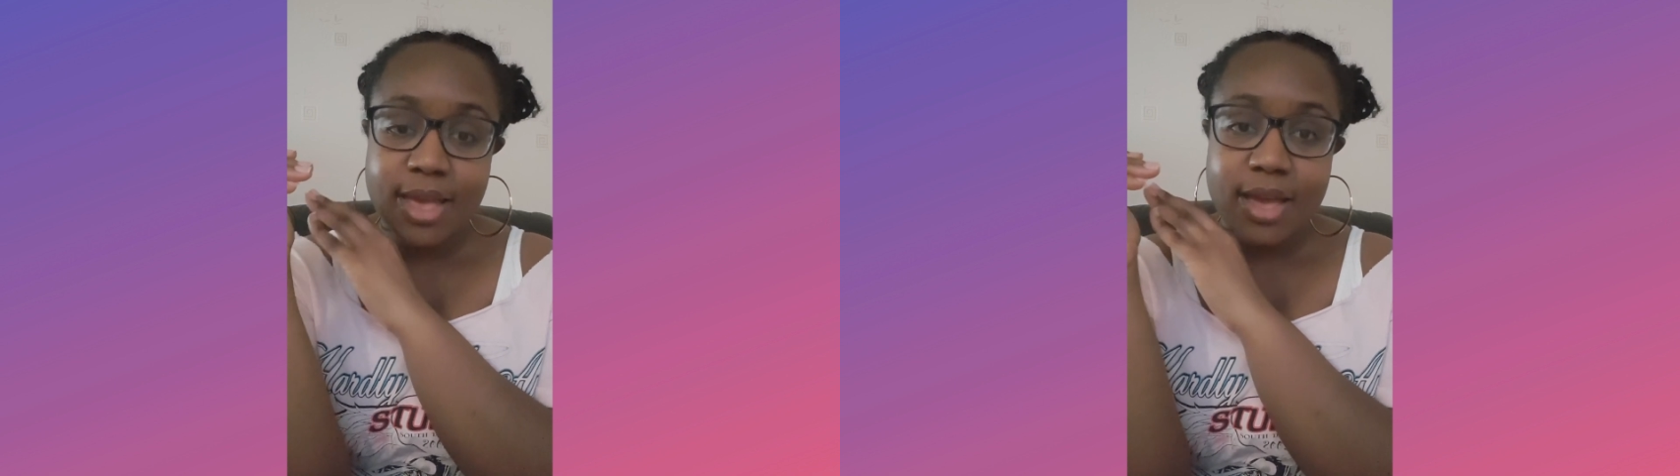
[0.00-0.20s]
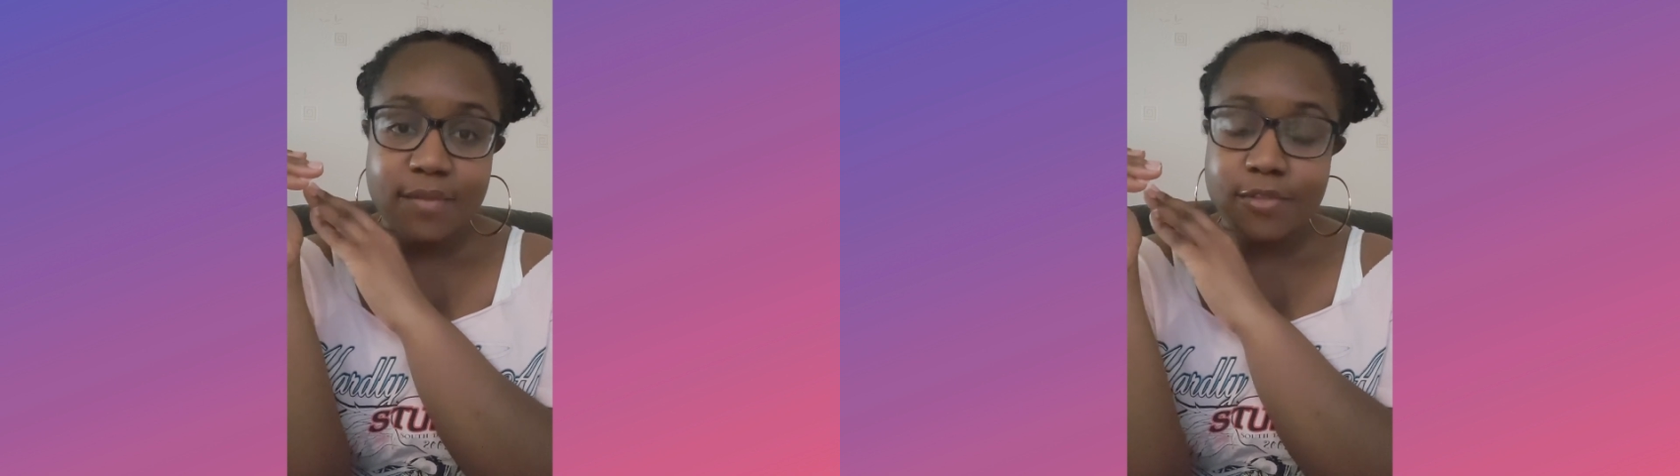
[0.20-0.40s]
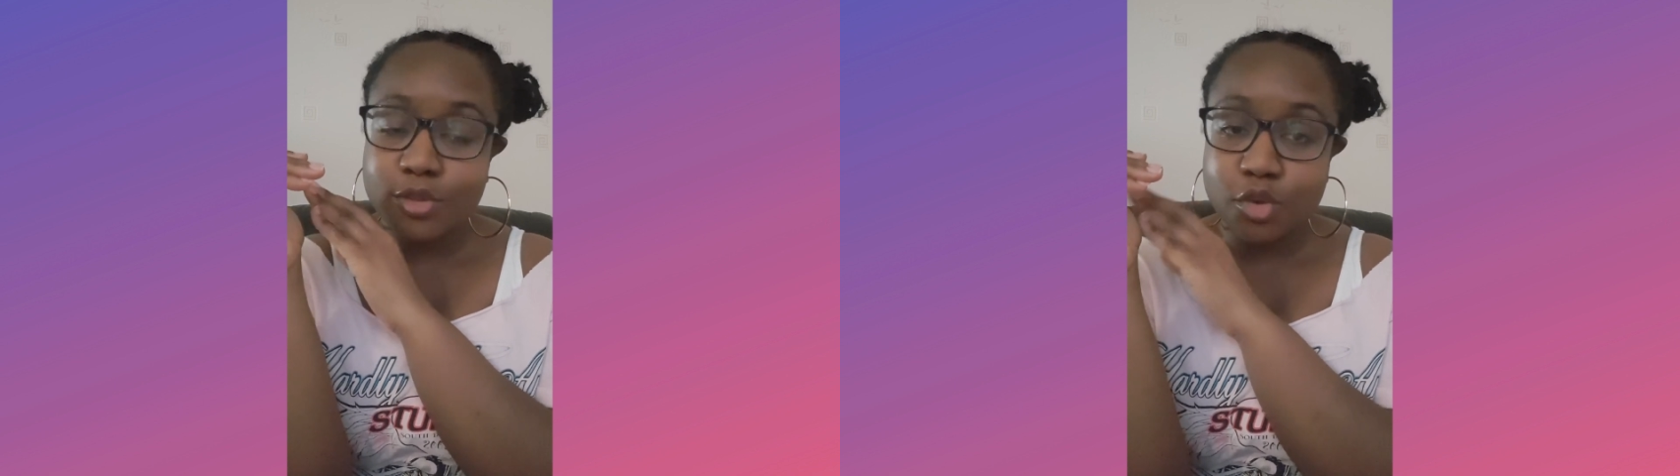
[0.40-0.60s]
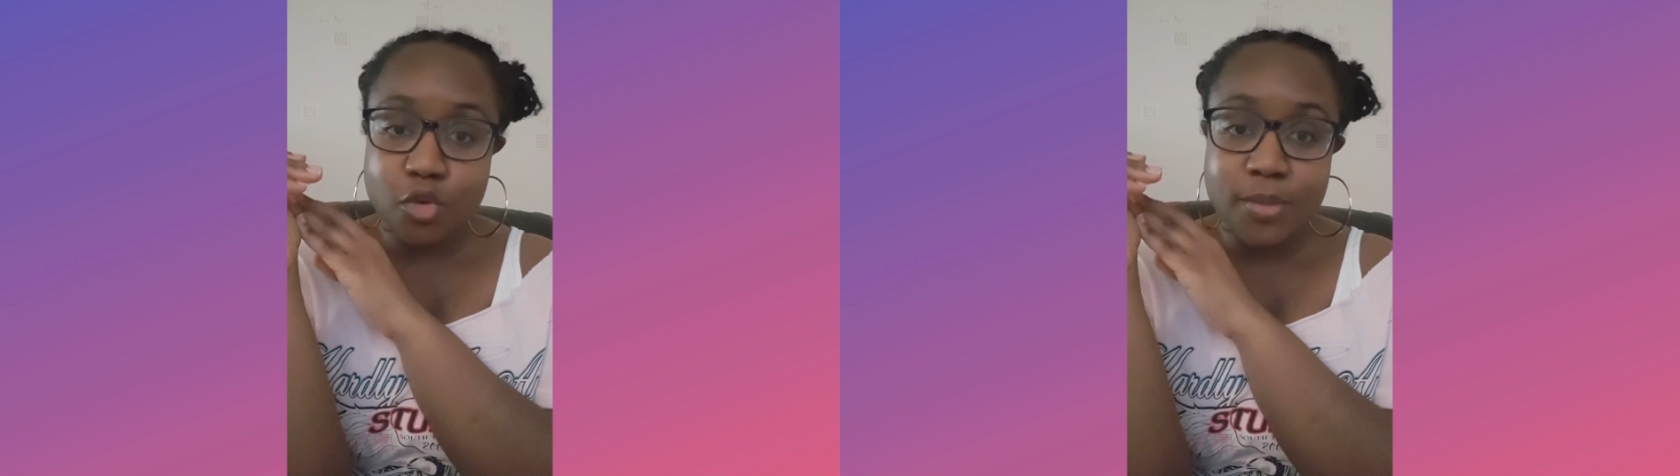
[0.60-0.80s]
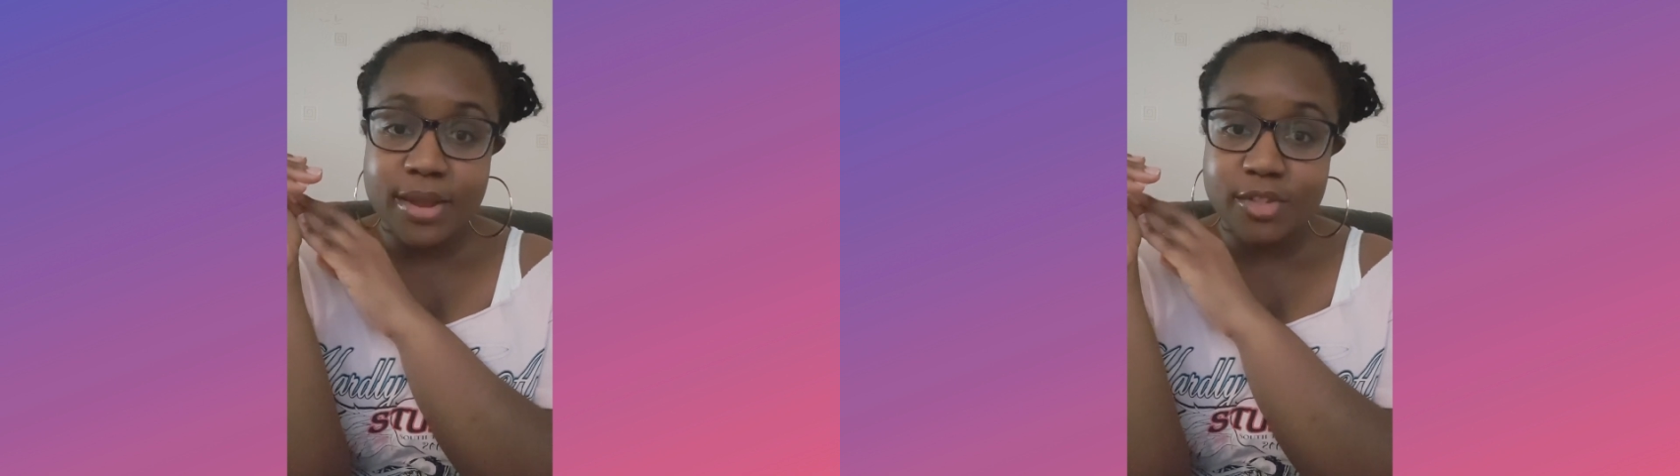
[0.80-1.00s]
And for two
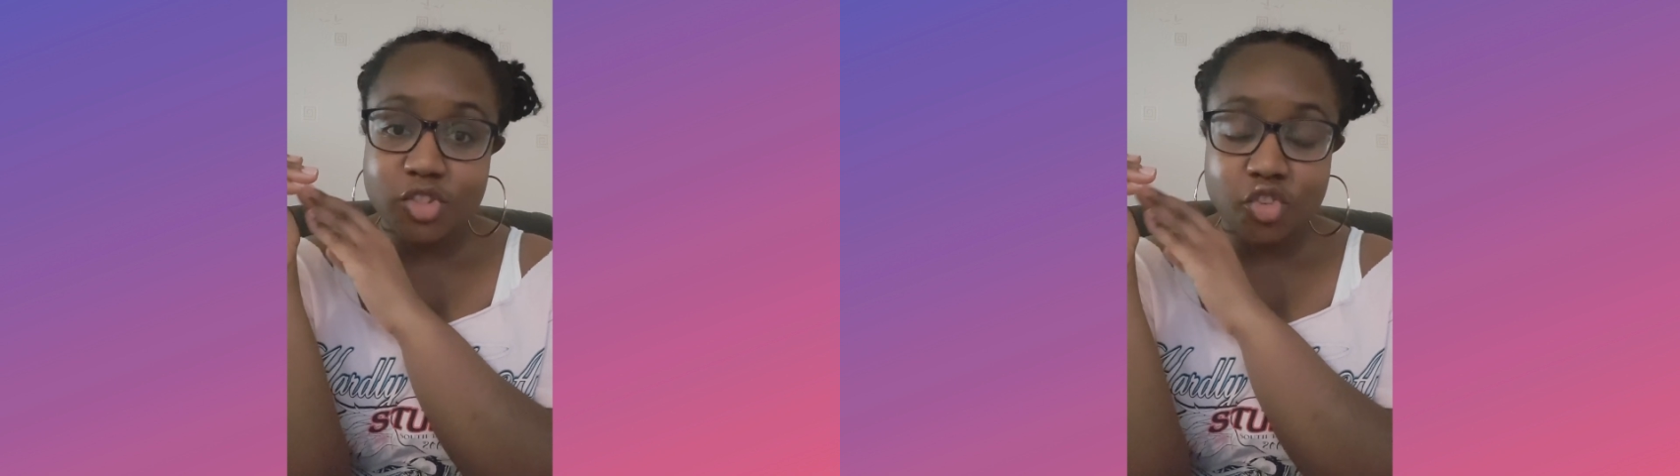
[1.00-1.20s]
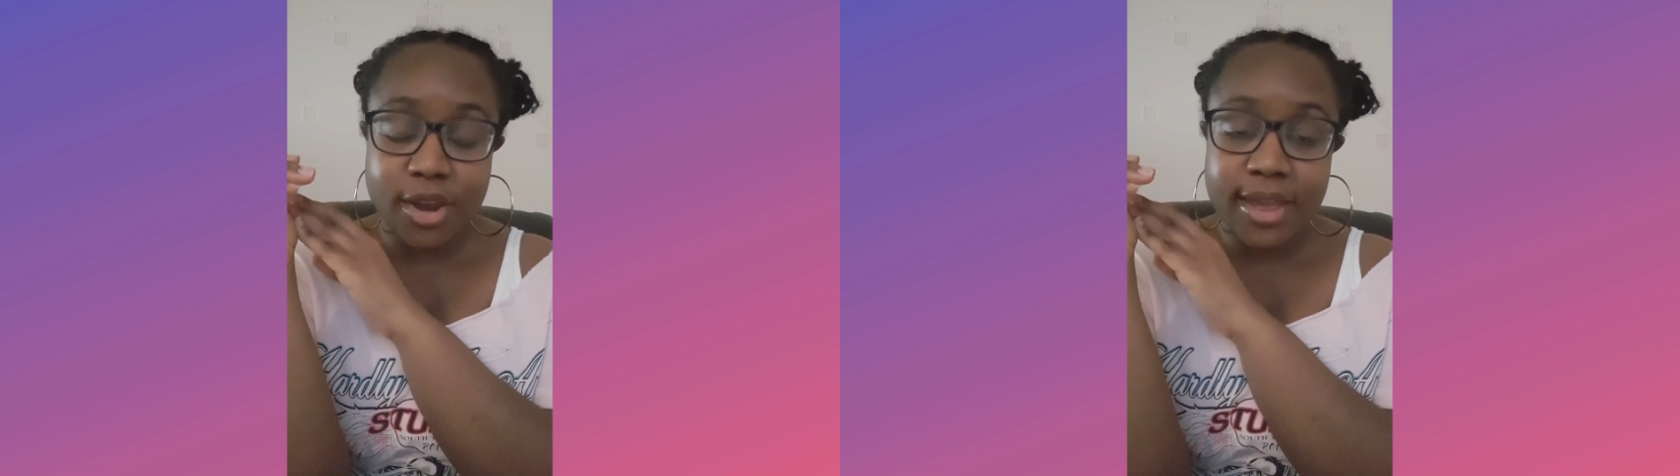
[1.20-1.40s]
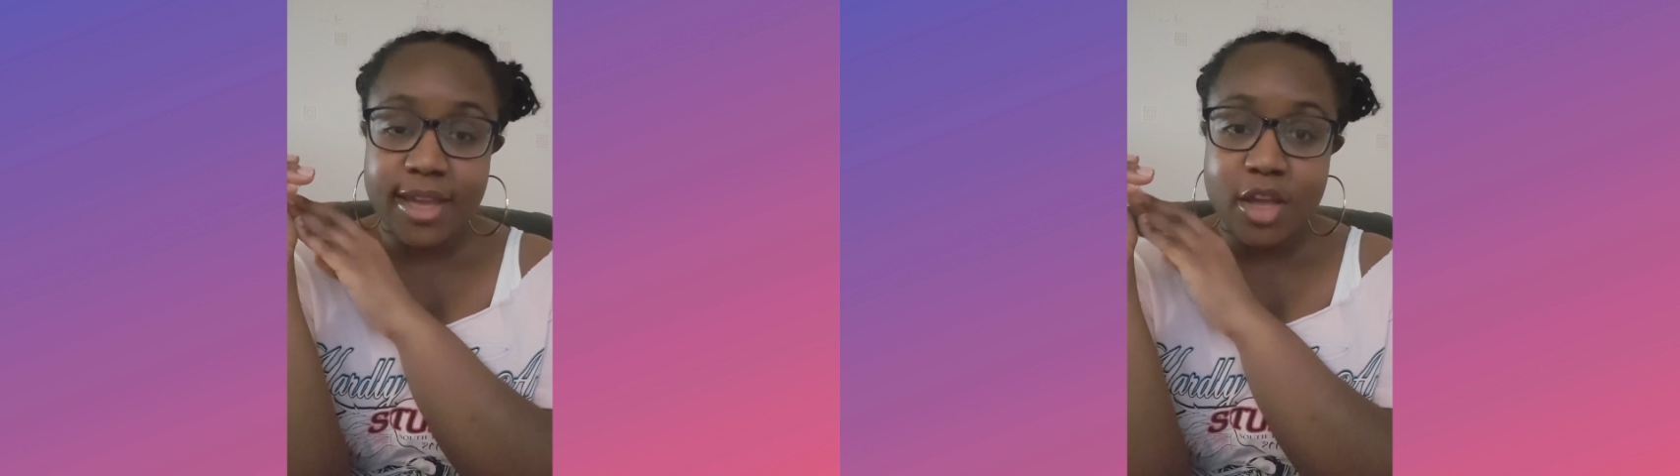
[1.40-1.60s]
minutes straight,